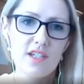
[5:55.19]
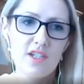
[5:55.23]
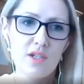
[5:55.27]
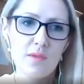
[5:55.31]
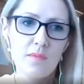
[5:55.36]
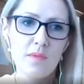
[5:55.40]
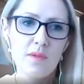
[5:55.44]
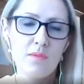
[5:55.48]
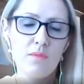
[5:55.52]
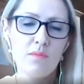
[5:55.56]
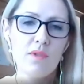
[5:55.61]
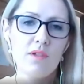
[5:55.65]
in
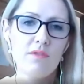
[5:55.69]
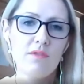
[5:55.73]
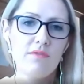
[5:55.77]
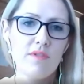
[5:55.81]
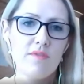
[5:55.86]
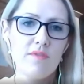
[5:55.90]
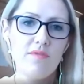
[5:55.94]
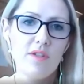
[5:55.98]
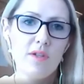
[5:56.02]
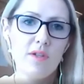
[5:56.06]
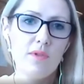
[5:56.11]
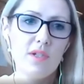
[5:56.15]
Dublin will
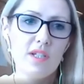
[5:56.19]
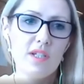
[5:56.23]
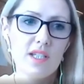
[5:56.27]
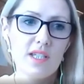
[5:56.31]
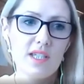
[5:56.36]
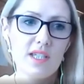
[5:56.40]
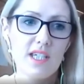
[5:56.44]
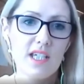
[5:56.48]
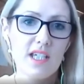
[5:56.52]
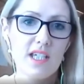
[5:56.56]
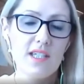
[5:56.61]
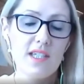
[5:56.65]
review it
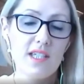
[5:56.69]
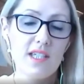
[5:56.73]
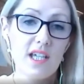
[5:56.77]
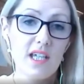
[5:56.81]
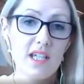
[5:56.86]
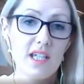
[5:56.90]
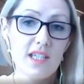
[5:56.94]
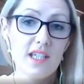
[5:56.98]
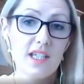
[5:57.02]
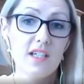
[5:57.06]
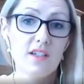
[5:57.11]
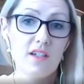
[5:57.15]
and see
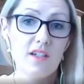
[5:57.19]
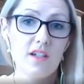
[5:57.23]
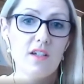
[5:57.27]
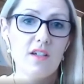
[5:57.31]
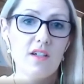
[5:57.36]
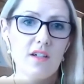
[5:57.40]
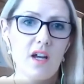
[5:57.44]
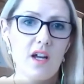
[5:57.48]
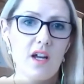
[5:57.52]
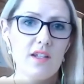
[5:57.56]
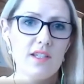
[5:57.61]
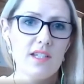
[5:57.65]
is
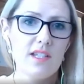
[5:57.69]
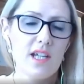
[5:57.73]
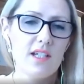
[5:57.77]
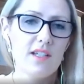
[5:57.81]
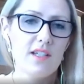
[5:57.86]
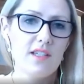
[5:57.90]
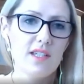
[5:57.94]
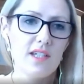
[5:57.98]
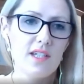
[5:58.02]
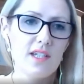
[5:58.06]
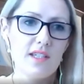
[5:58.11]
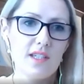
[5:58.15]

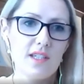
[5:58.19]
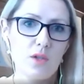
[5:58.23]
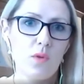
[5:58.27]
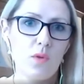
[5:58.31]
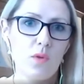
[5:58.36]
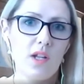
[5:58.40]
the